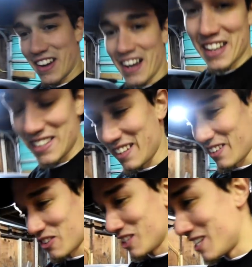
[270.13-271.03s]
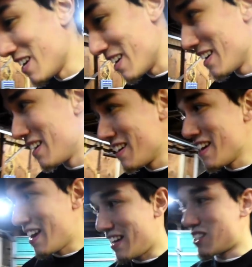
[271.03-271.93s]
I was
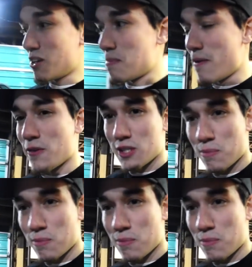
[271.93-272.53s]
It took me for a